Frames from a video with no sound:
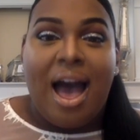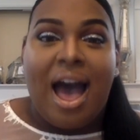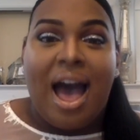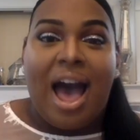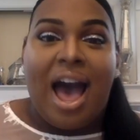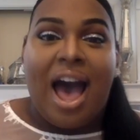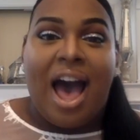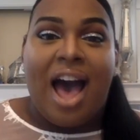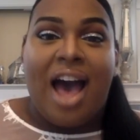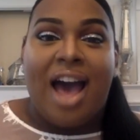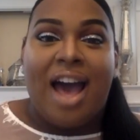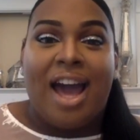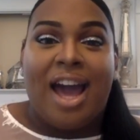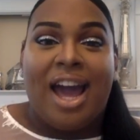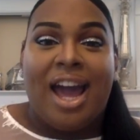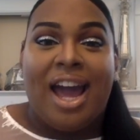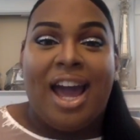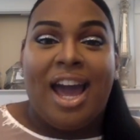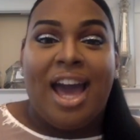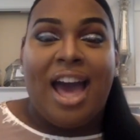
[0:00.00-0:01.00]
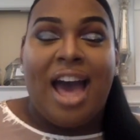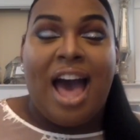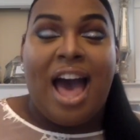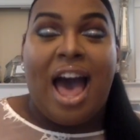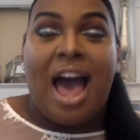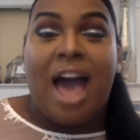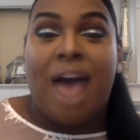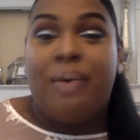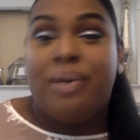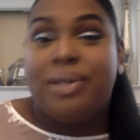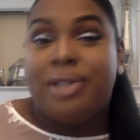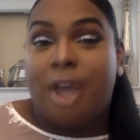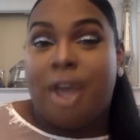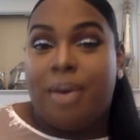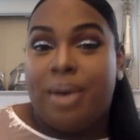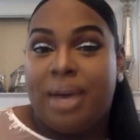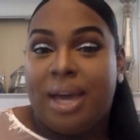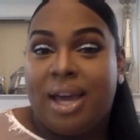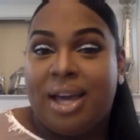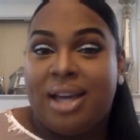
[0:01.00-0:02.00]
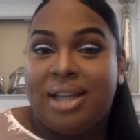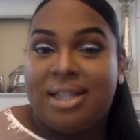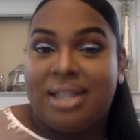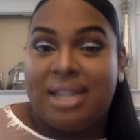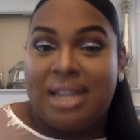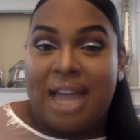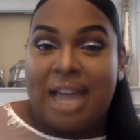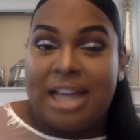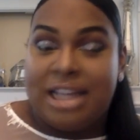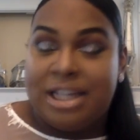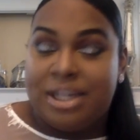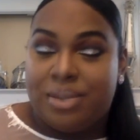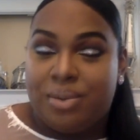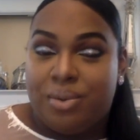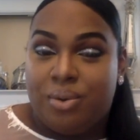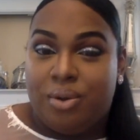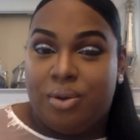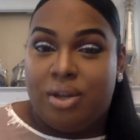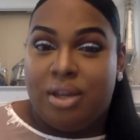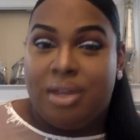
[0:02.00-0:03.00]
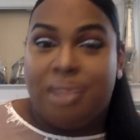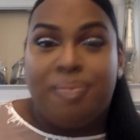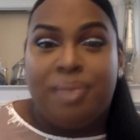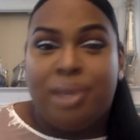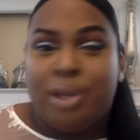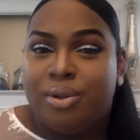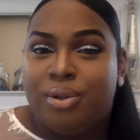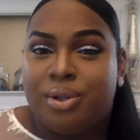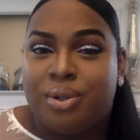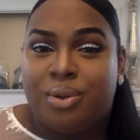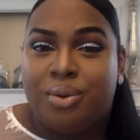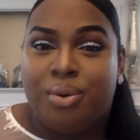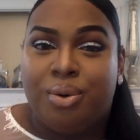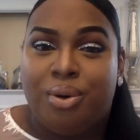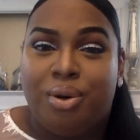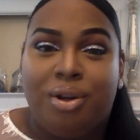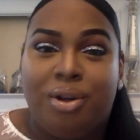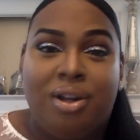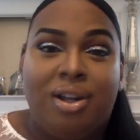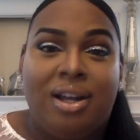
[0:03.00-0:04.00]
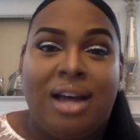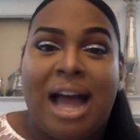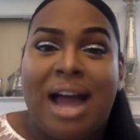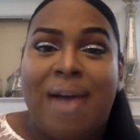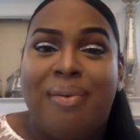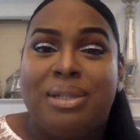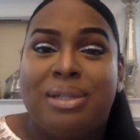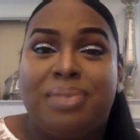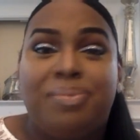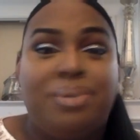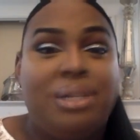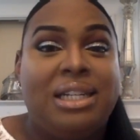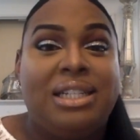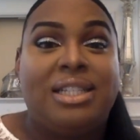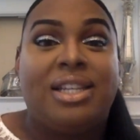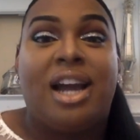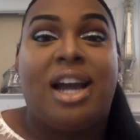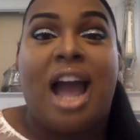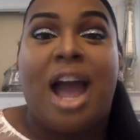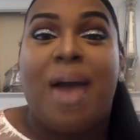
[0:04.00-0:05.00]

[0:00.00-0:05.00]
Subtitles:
I I was always in high school and middle school, I was a pleaser.